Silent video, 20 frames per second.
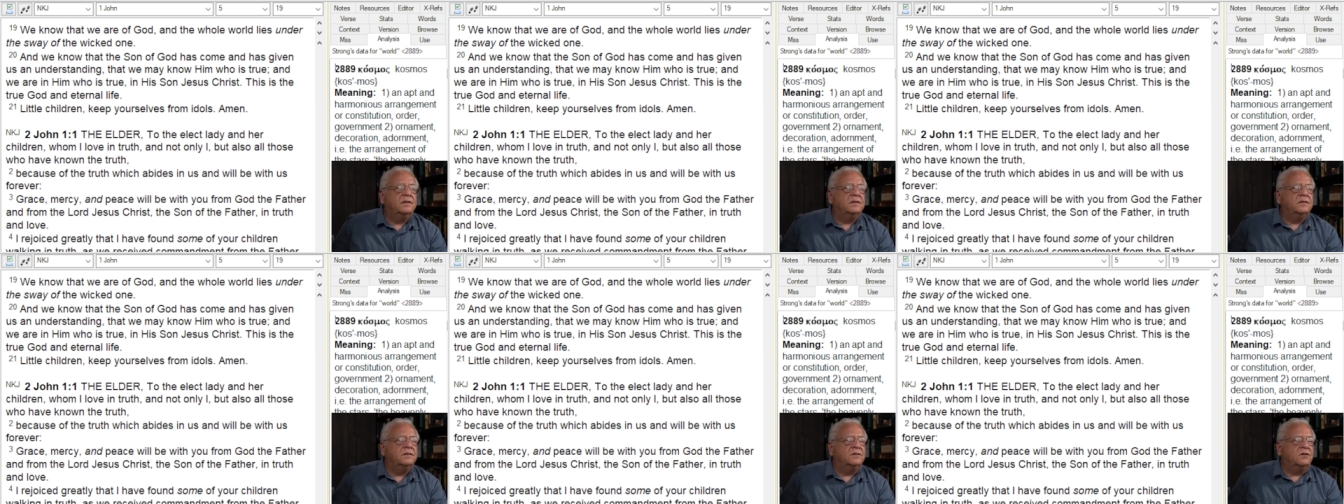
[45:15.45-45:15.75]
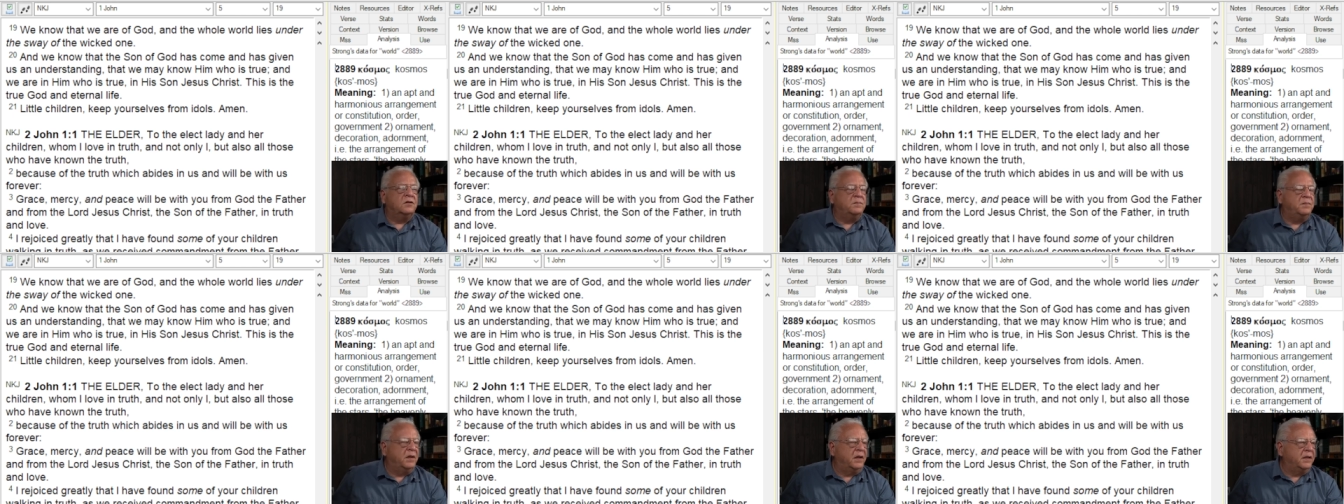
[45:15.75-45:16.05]
The
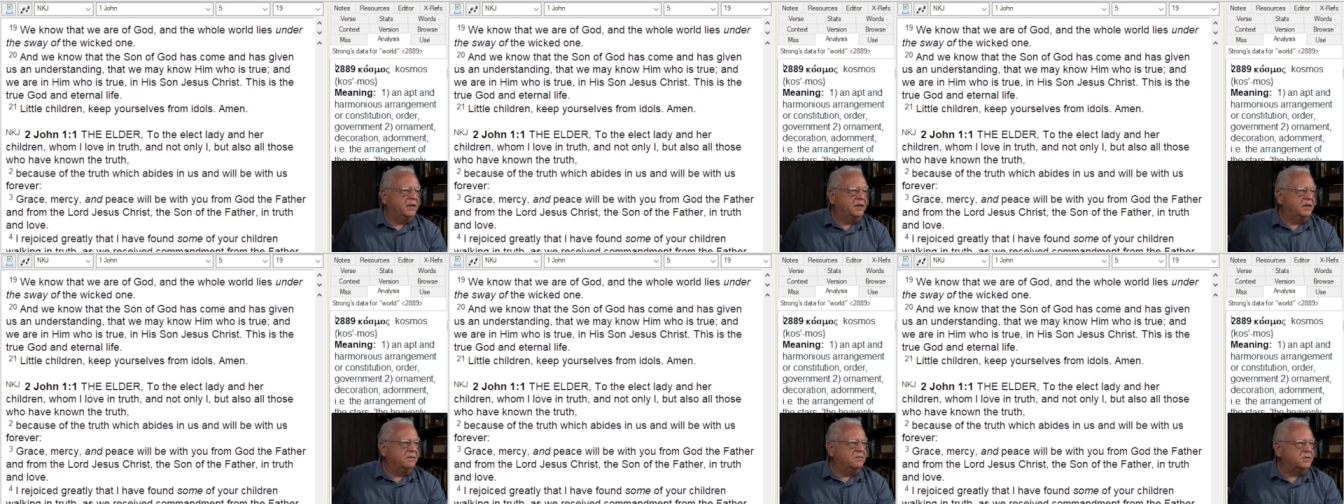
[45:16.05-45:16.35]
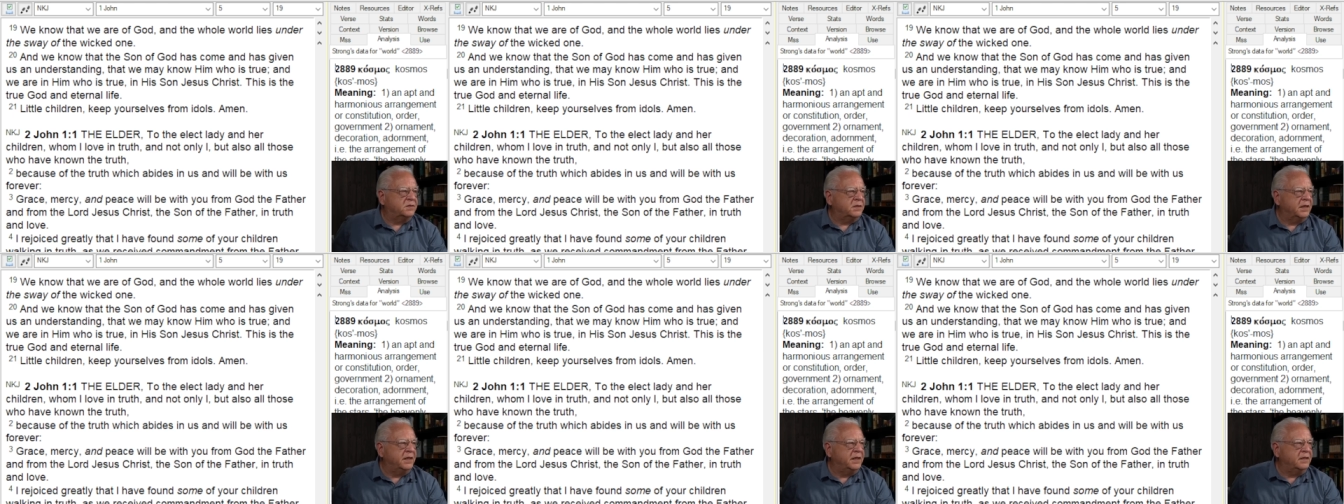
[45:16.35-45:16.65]
rebellion of
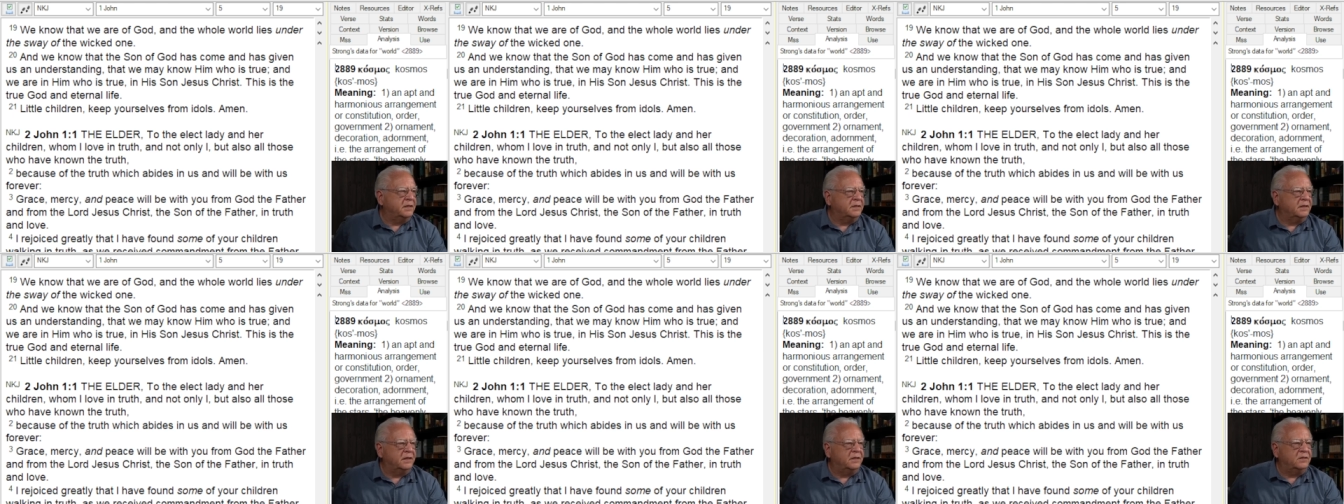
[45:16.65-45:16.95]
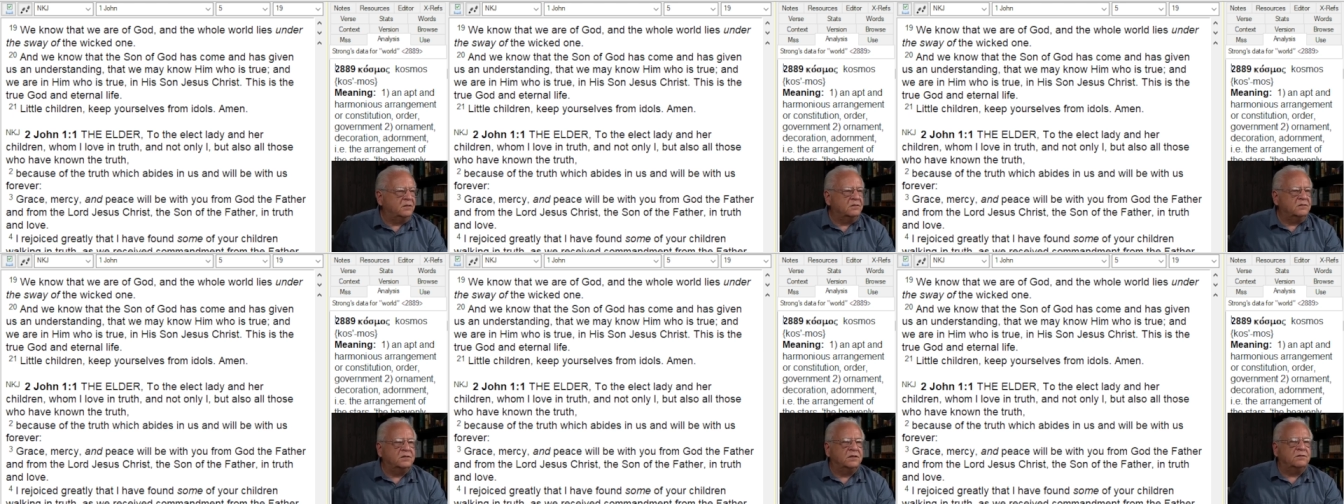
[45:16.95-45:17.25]
Satan and
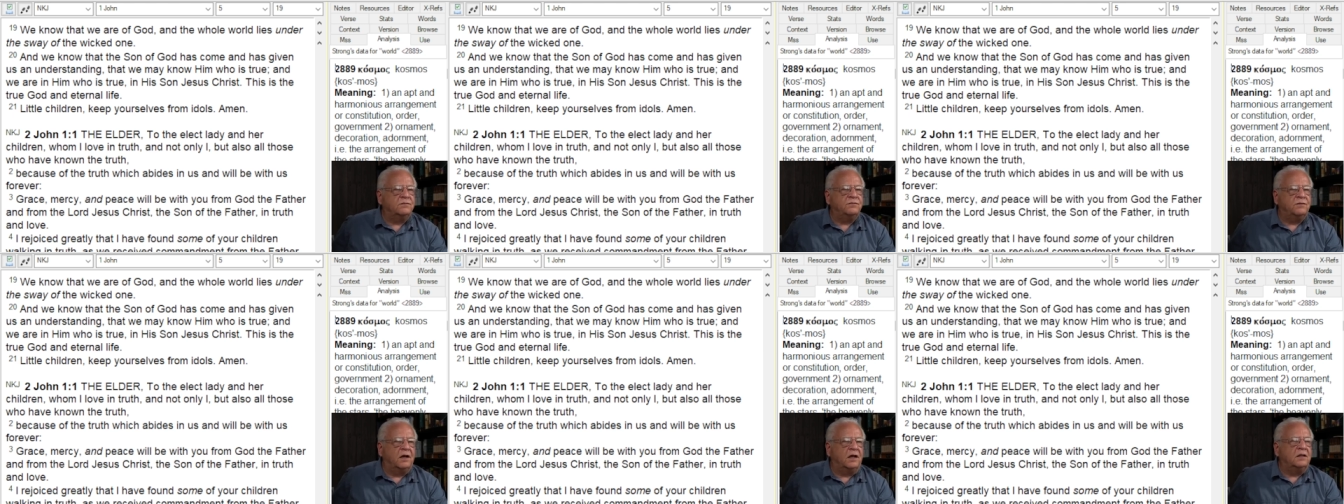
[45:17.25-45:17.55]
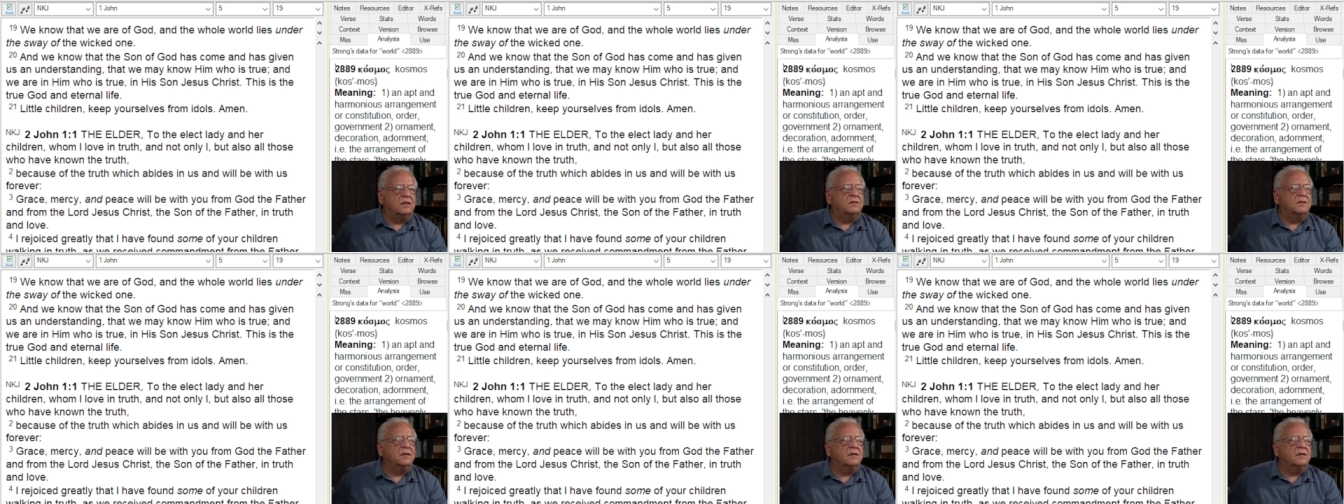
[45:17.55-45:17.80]
those that followed